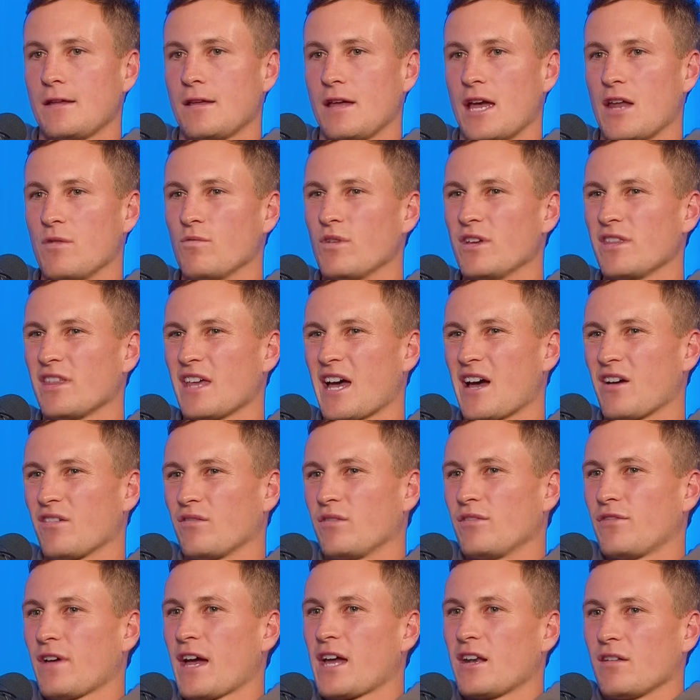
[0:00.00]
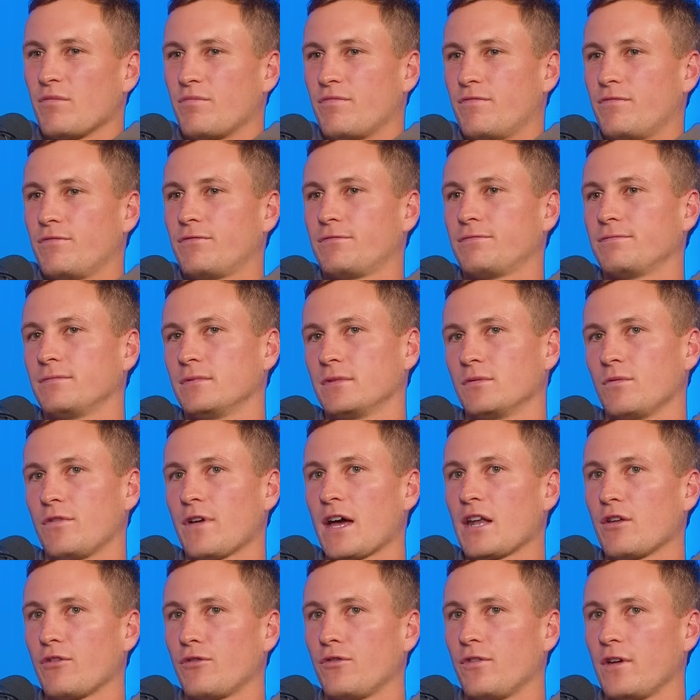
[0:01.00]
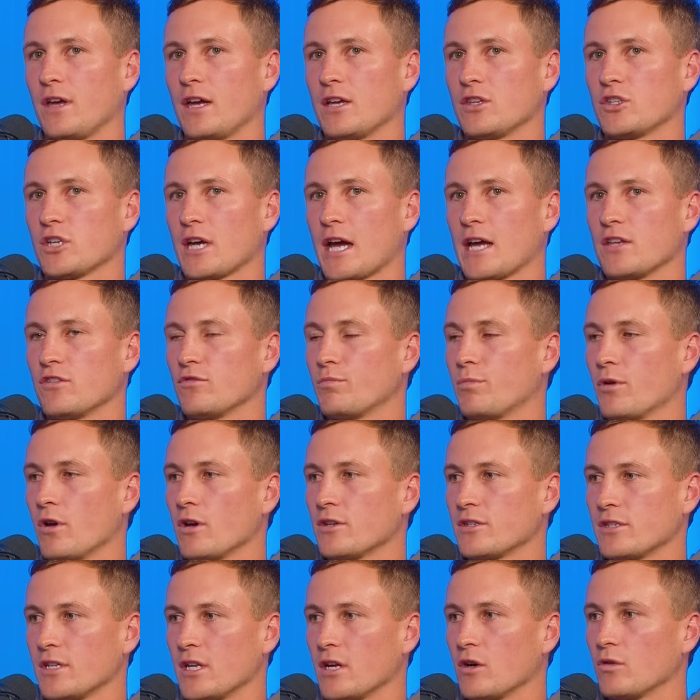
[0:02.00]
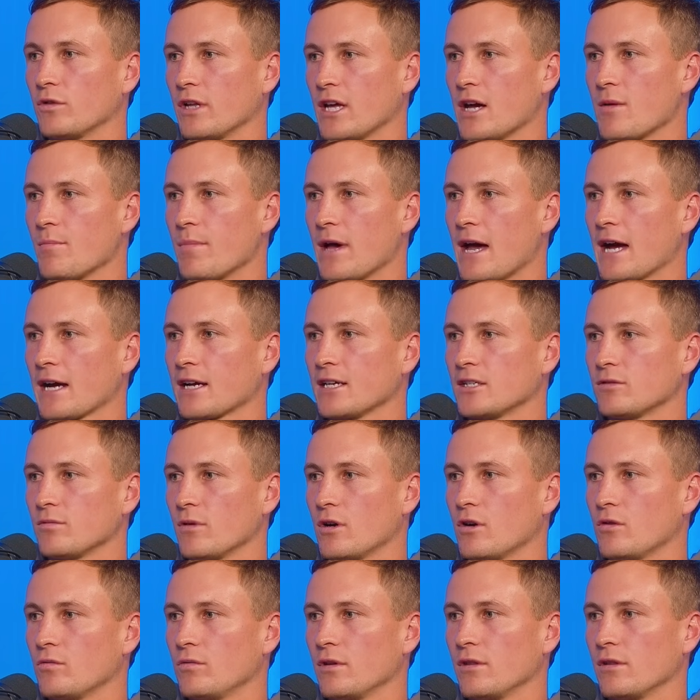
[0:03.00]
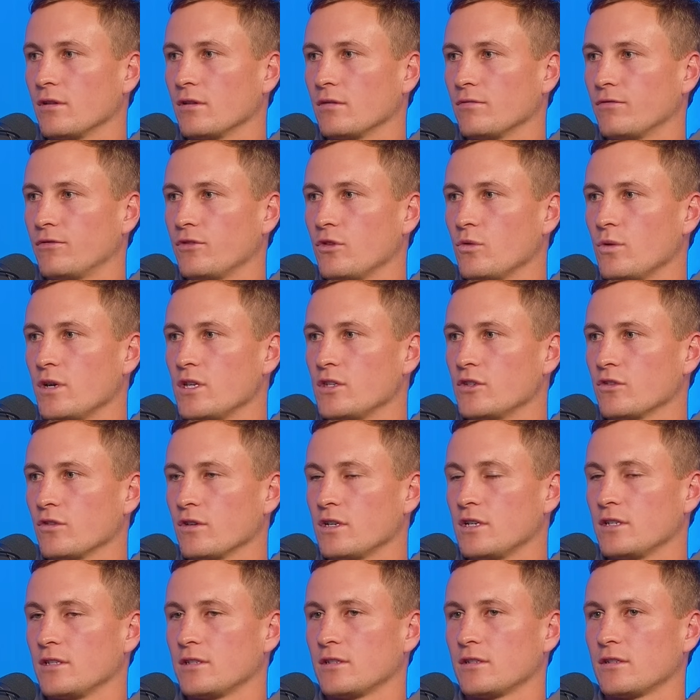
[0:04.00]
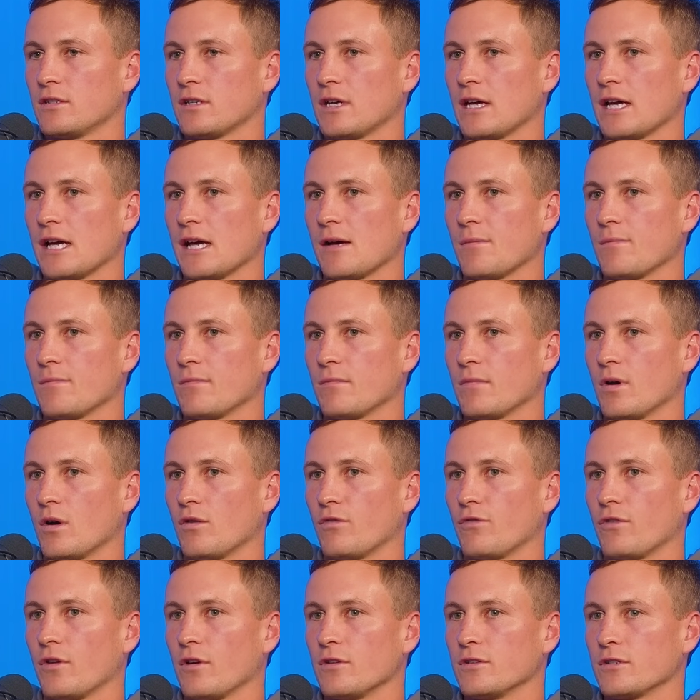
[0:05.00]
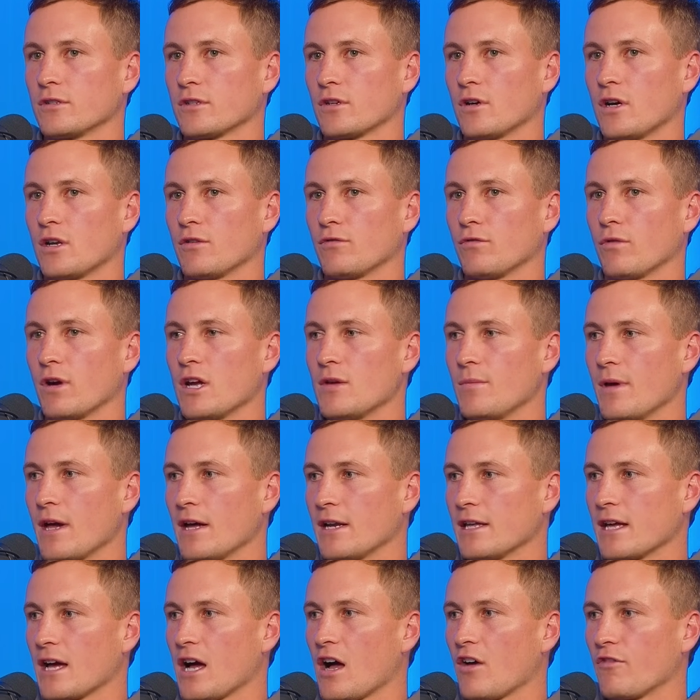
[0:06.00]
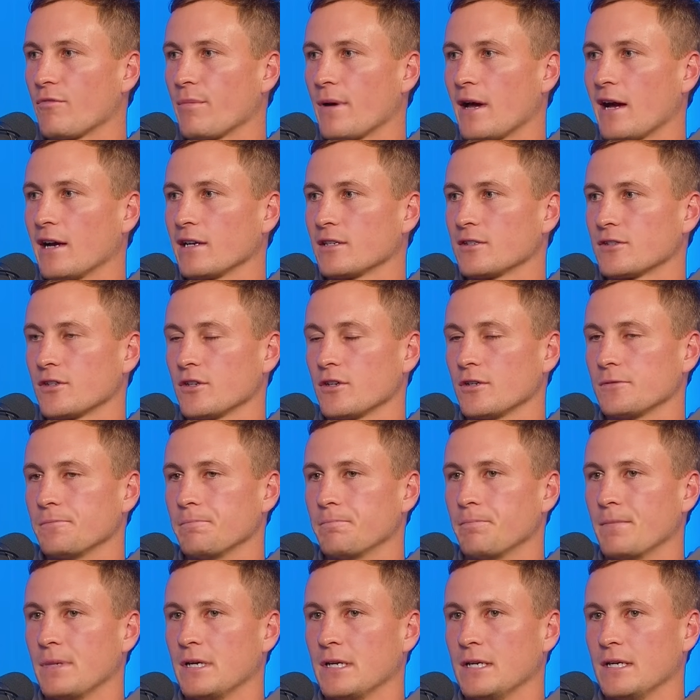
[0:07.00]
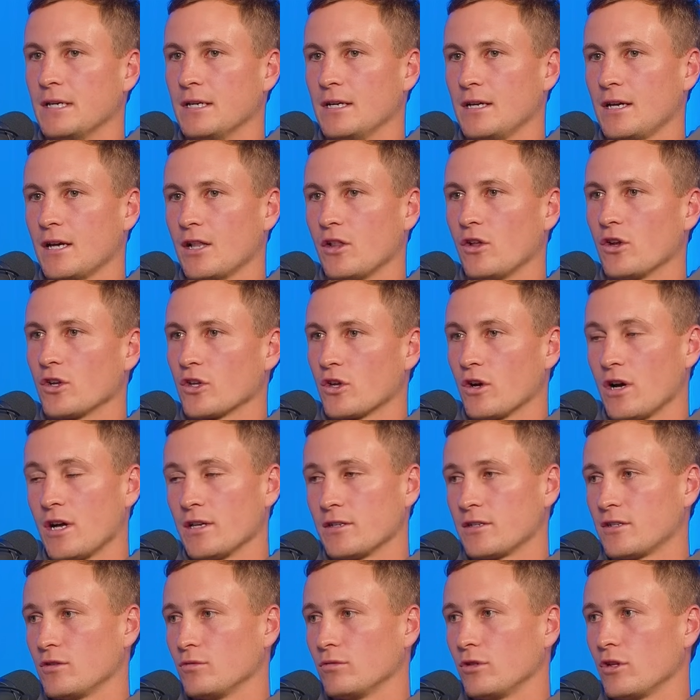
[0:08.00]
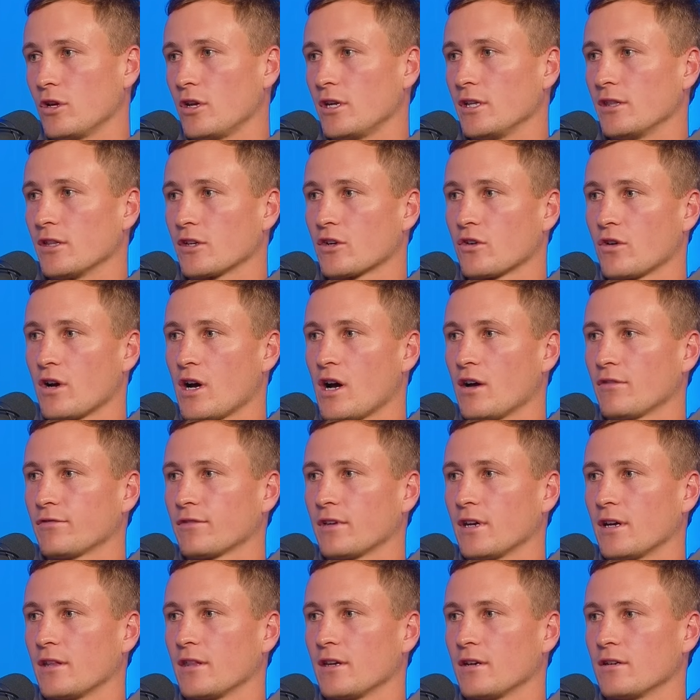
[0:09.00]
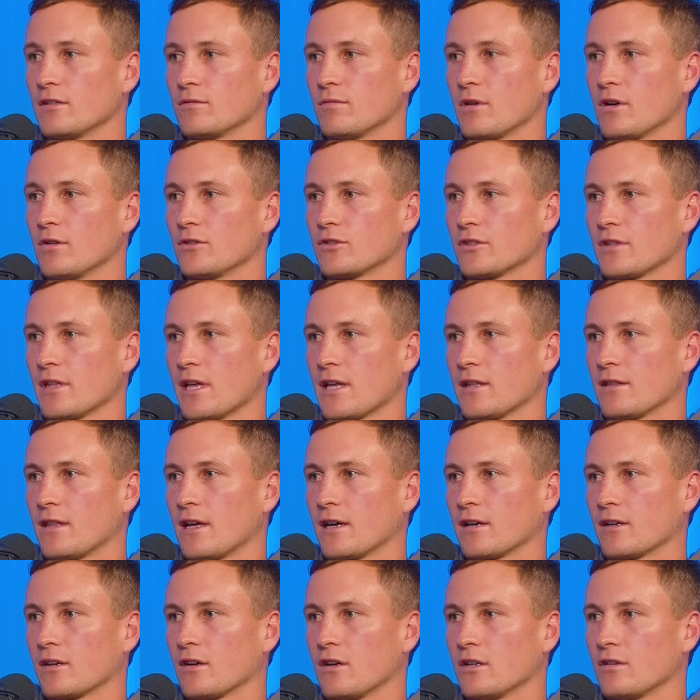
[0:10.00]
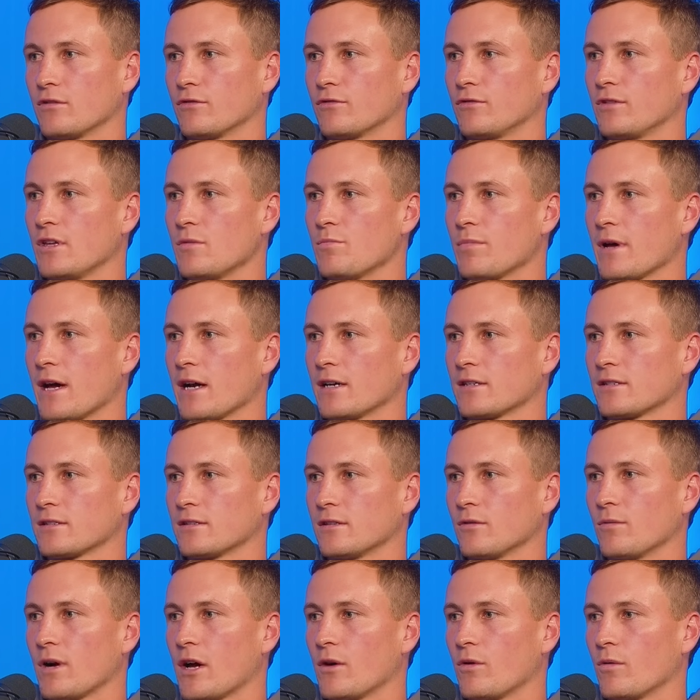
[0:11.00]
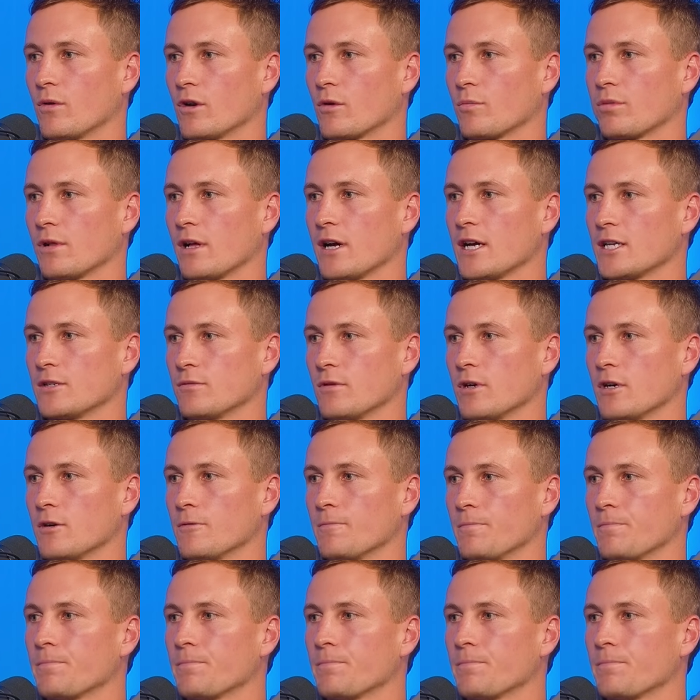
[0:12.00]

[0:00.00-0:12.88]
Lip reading: And with that, we've had a fair change of personnel down back as well, with a few injuries off those kind of rebounding half backs. So a lot of guys still learning the craft down there as well. So that kind of impacts the way we want to play as well.